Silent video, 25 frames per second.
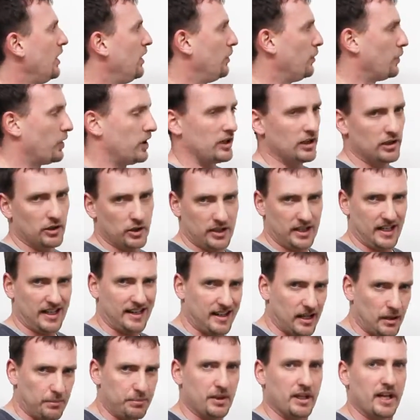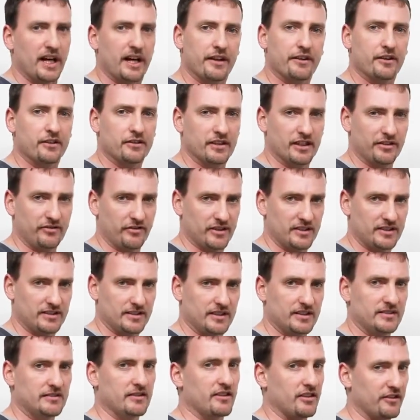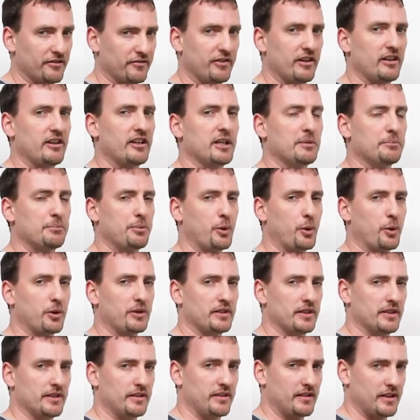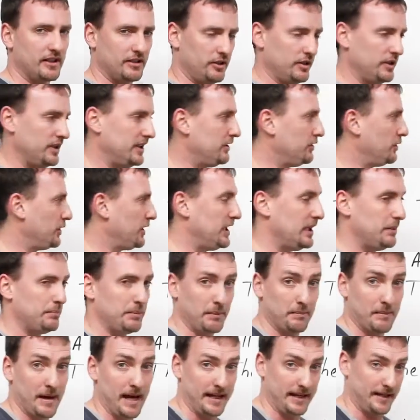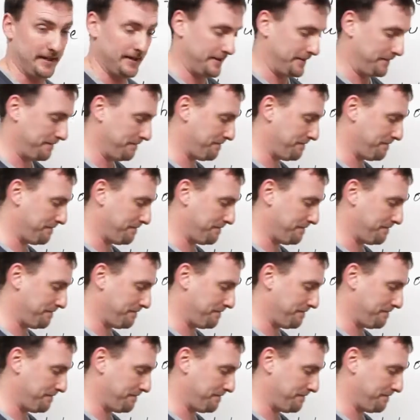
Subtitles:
We're going to look at a couple other differences that are very important that you need to keep in mind.